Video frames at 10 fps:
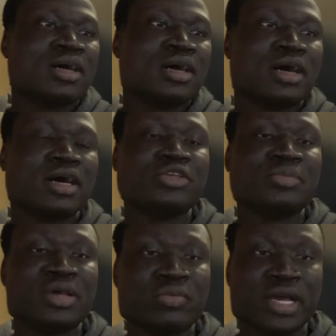
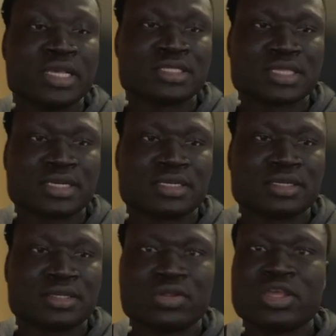humane way is that,
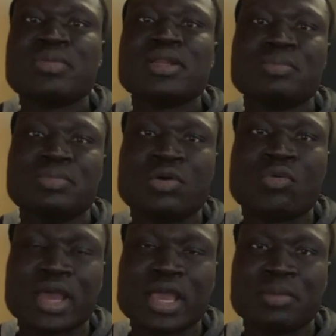even the
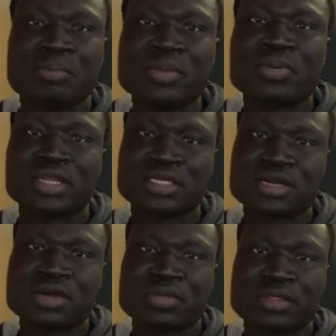way people
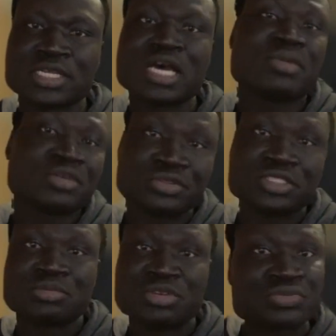interact with the term
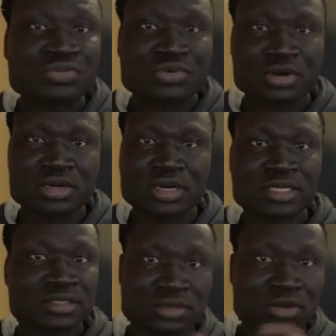refugee before
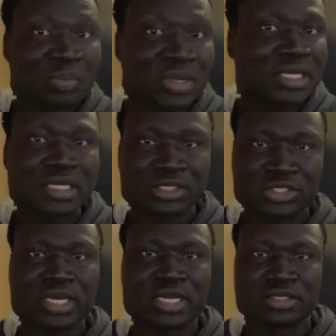has completely
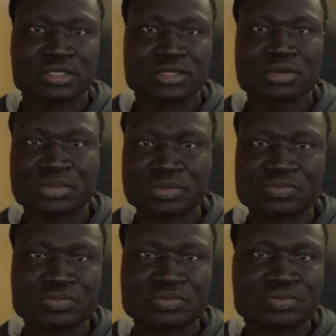changed.
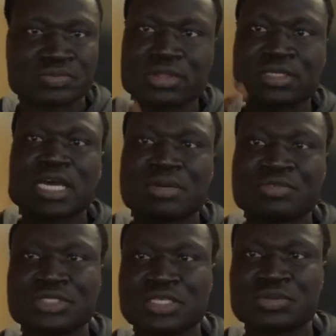Before the term
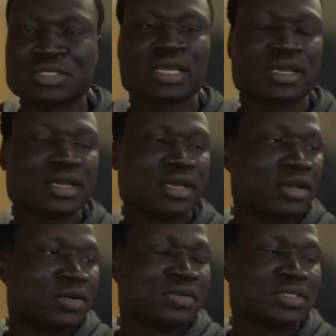refugee was like
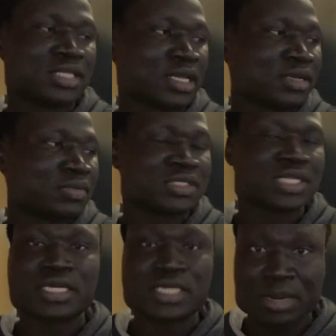a
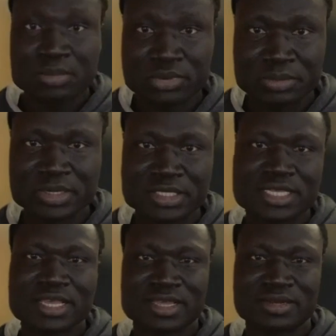taboo even
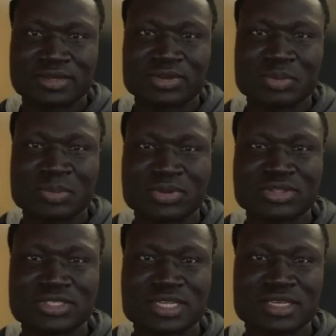saying it. People
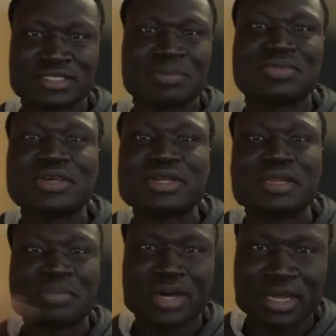see that something
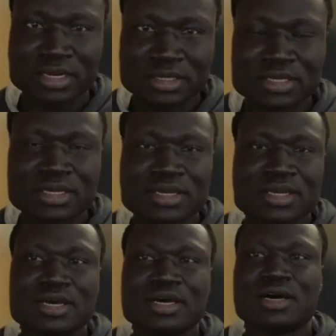really bad.
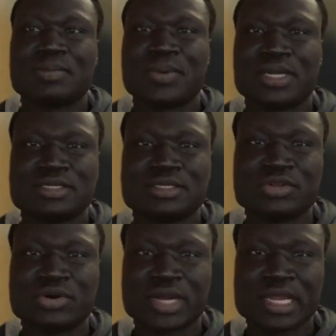But
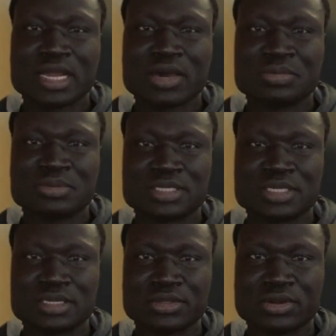right now we've seen